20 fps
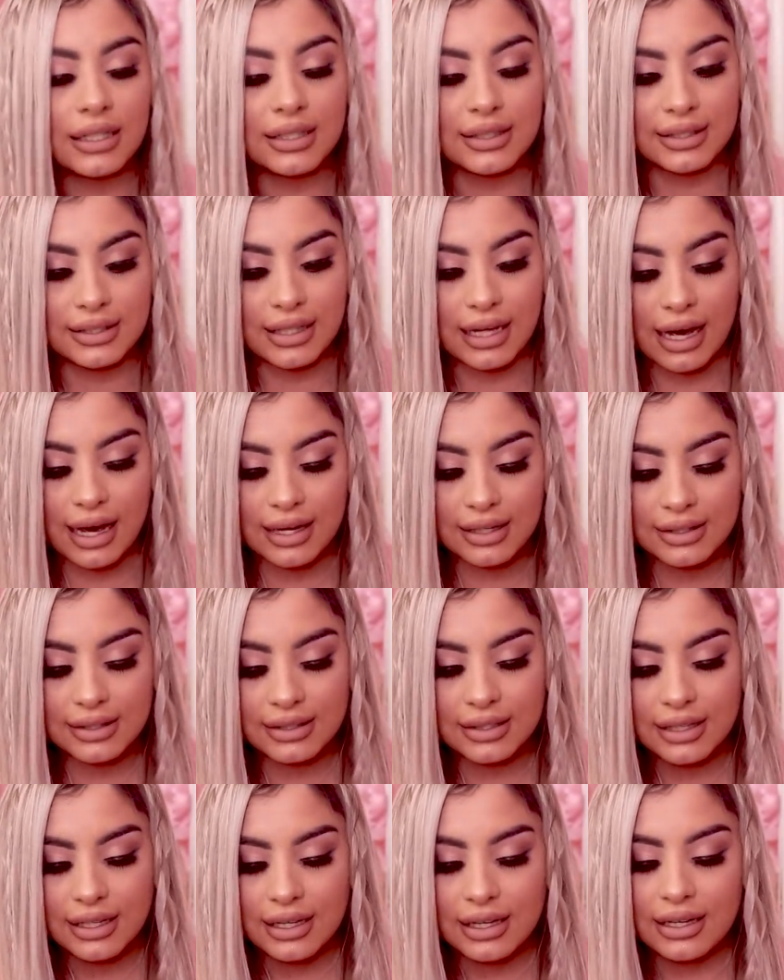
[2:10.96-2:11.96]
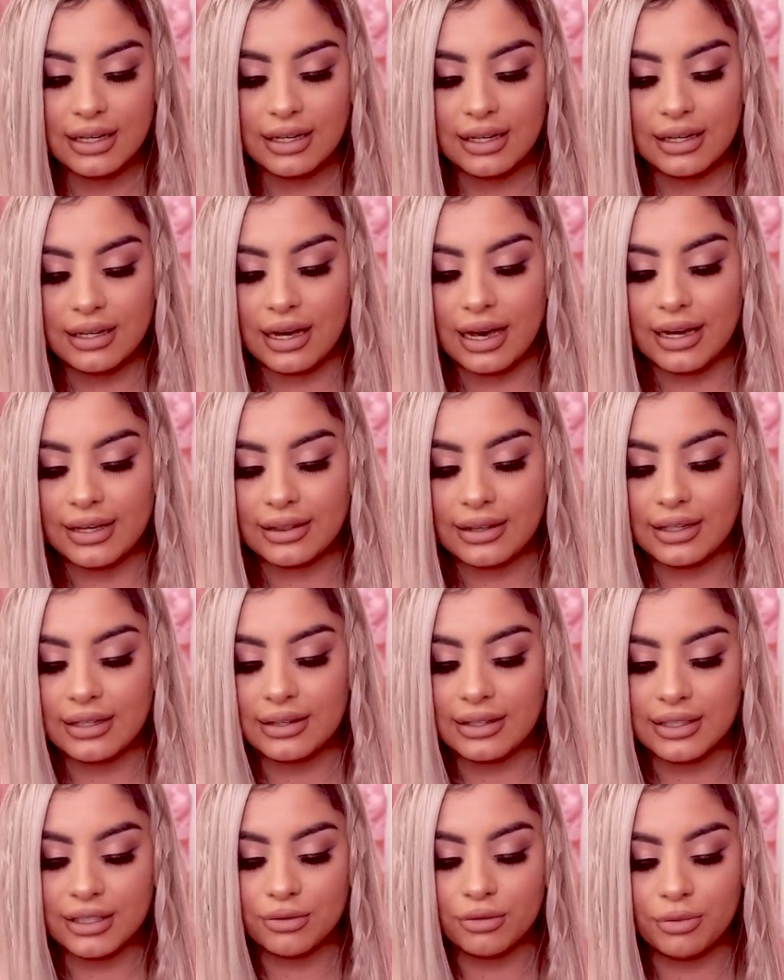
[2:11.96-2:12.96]
is that? I
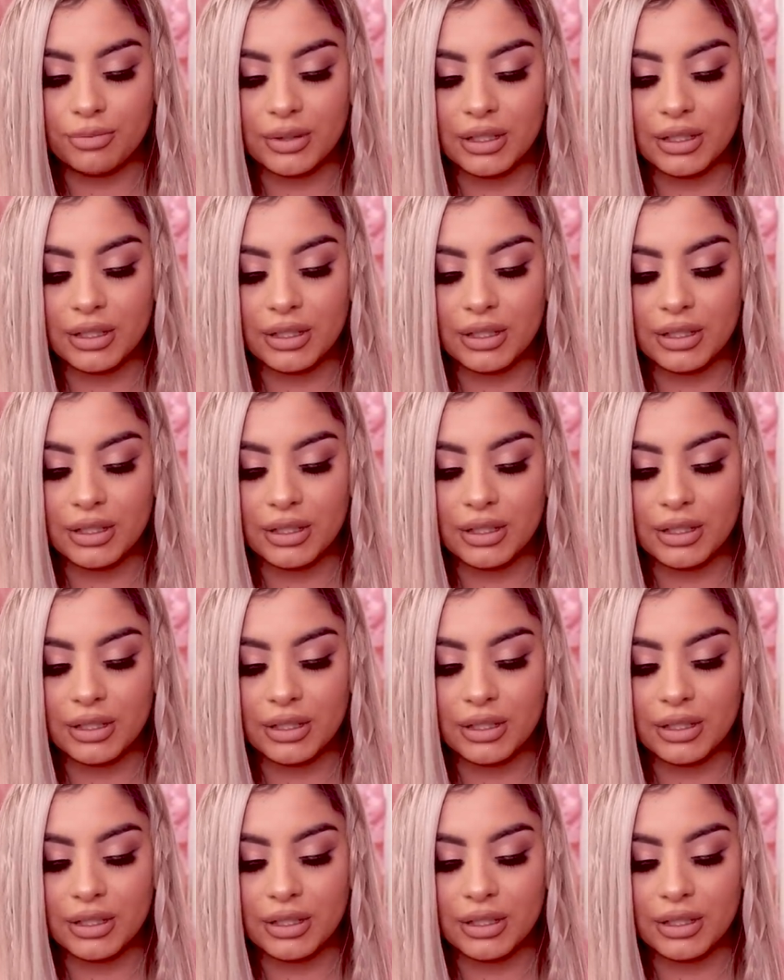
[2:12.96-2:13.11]
think this will